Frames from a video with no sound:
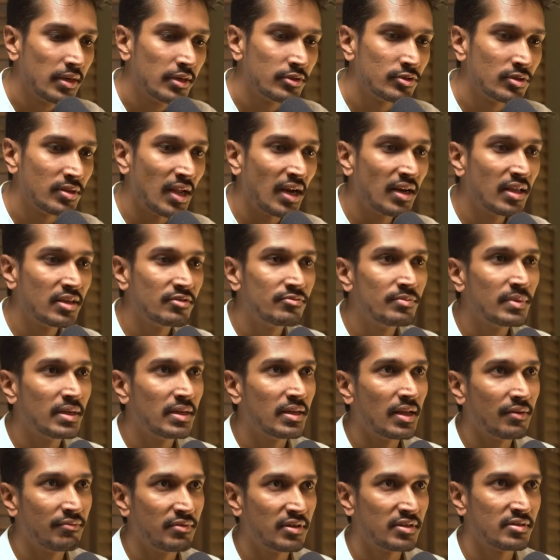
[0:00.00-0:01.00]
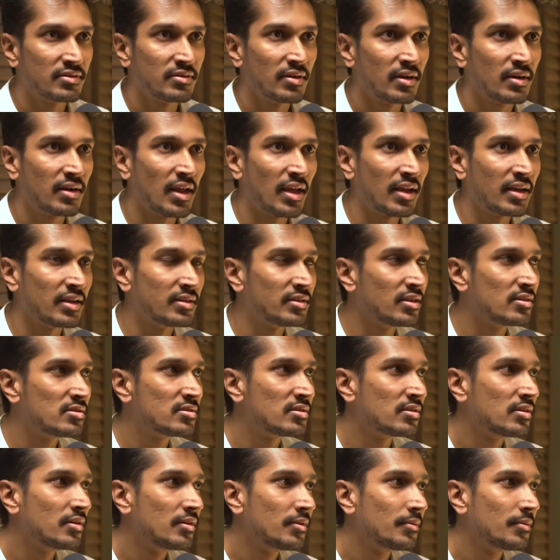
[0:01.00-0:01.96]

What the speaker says: So that gives me leverage, right? I can just,